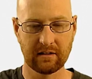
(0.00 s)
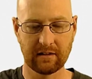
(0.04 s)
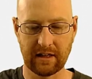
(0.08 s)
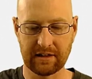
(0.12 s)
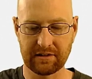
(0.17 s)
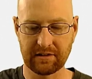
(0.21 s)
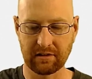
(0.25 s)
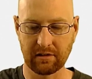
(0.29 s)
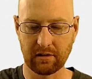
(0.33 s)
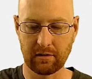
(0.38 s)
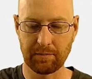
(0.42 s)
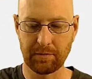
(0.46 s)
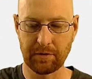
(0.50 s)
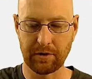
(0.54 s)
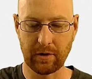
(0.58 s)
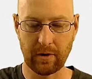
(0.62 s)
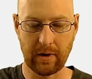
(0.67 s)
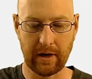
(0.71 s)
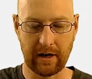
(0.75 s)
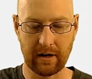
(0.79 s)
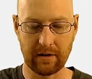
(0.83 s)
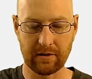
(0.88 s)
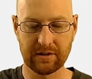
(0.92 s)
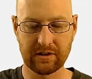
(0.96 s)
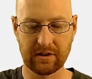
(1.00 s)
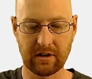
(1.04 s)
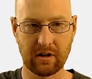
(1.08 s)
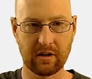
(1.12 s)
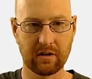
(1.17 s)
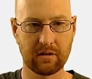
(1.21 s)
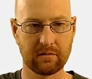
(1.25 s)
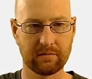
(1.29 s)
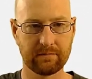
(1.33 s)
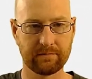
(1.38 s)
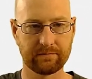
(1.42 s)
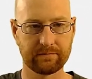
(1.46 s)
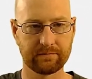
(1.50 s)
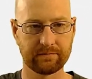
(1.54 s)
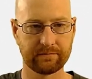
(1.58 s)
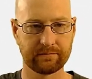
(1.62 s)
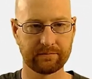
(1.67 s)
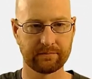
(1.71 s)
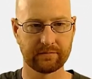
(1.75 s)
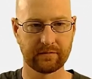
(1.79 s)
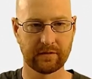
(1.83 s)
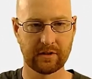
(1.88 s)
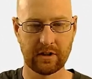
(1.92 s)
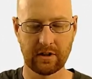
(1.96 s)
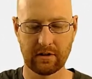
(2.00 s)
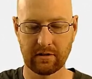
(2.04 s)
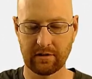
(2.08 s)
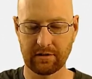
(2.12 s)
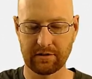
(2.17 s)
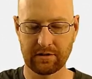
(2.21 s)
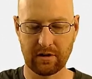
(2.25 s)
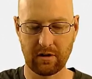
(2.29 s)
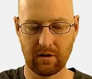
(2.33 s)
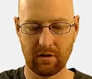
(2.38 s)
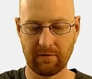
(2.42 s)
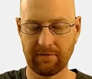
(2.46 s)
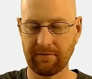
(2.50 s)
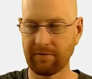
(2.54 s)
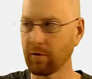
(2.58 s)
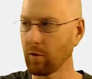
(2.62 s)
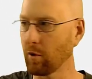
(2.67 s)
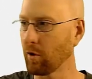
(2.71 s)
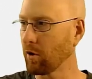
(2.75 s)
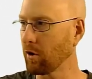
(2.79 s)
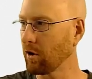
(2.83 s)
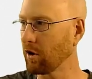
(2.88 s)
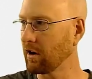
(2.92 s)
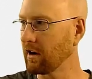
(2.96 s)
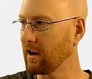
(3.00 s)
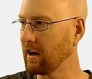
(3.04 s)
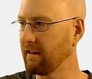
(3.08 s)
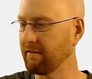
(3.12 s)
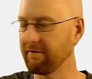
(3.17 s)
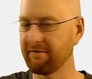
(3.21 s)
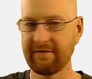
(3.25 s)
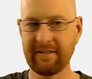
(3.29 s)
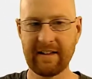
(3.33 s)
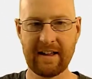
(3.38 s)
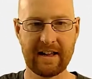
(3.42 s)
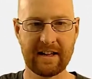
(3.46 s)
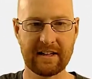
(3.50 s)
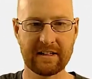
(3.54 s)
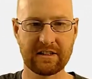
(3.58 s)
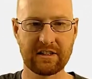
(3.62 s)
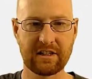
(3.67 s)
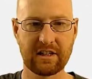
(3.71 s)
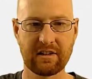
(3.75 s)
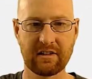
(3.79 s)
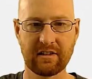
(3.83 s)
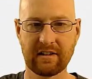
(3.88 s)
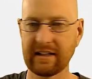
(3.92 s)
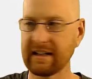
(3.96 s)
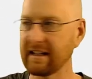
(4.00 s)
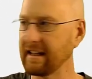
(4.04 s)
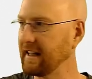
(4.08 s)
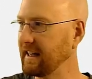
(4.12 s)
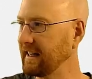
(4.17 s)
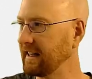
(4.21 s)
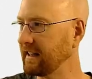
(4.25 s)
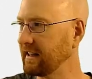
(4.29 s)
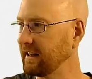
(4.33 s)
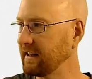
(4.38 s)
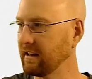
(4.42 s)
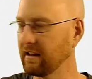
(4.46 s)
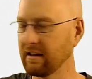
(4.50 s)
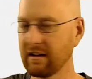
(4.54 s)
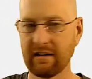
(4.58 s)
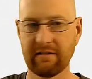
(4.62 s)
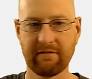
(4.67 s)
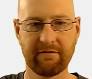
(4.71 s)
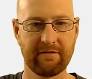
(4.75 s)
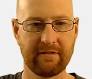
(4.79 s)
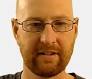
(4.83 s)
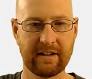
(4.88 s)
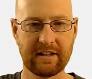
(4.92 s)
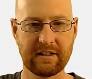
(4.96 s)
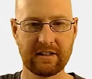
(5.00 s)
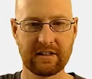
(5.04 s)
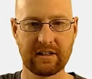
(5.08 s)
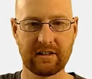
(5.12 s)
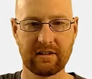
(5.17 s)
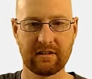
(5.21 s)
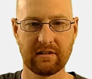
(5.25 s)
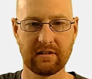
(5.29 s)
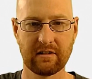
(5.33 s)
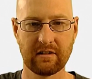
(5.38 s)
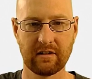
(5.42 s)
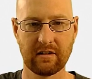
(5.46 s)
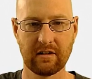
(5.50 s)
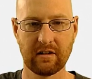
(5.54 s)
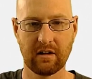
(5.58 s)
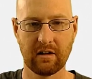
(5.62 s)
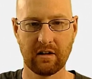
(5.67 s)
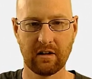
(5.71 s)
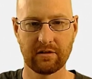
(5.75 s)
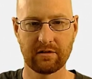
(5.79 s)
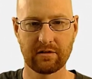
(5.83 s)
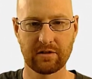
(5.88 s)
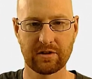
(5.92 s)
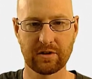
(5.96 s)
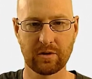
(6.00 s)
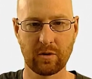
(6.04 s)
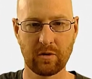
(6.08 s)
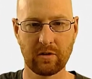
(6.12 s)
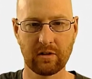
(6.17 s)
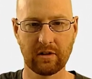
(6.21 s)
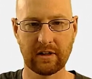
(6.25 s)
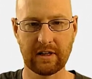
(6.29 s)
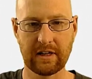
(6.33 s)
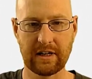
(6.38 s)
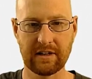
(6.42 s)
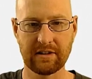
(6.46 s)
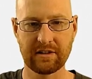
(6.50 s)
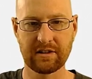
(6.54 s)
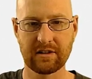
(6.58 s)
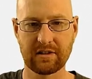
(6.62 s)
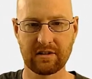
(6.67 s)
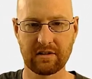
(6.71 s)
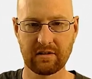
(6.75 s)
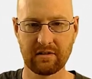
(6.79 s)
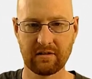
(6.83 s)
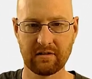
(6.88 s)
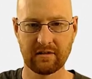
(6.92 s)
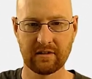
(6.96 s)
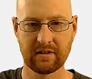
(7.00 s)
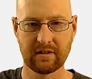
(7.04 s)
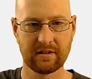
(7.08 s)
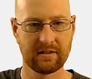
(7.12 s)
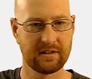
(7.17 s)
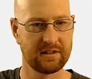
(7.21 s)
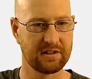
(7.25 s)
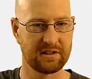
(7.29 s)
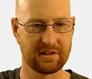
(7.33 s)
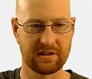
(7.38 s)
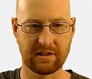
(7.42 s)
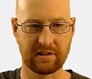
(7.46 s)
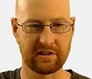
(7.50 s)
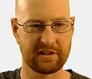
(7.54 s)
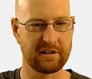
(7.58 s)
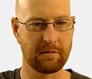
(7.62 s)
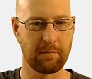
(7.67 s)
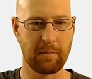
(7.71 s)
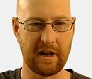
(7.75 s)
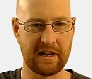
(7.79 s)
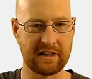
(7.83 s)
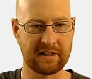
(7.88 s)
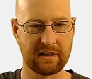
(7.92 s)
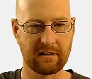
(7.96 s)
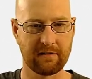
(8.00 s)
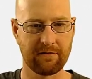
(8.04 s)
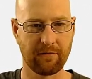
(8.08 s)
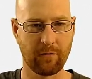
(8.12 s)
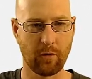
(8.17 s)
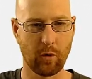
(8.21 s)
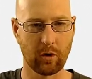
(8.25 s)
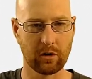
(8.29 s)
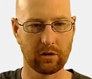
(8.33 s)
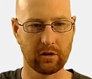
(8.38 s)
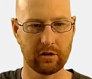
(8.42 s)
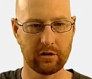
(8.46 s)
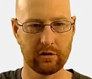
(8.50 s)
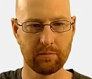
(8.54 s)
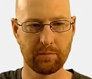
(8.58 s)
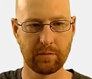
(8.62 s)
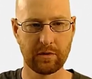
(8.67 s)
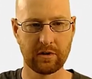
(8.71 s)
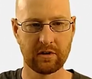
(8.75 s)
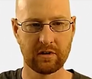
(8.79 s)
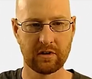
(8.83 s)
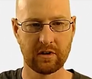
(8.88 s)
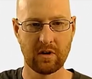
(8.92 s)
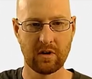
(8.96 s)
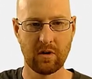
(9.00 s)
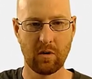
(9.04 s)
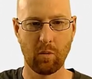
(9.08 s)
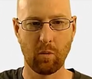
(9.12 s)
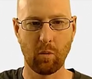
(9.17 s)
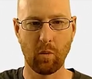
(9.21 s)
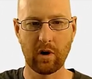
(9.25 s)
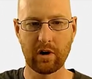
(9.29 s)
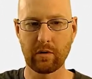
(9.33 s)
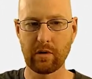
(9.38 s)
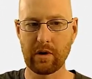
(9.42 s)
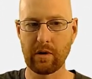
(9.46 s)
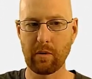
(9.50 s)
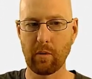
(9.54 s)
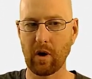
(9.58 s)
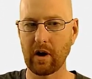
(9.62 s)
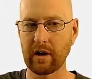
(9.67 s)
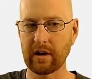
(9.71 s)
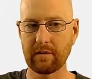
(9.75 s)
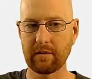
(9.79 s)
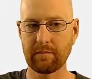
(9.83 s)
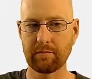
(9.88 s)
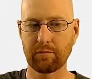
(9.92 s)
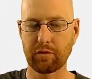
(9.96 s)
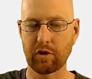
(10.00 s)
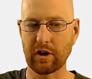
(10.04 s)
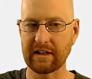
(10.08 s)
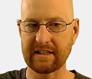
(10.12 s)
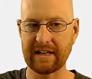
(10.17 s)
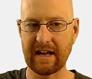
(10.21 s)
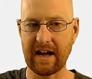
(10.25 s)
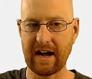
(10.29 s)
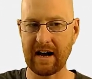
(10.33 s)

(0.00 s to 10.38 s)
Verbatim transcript: let's loop through here. So let's go for event in event underscore list. It's just a basic for loop. What do we want to print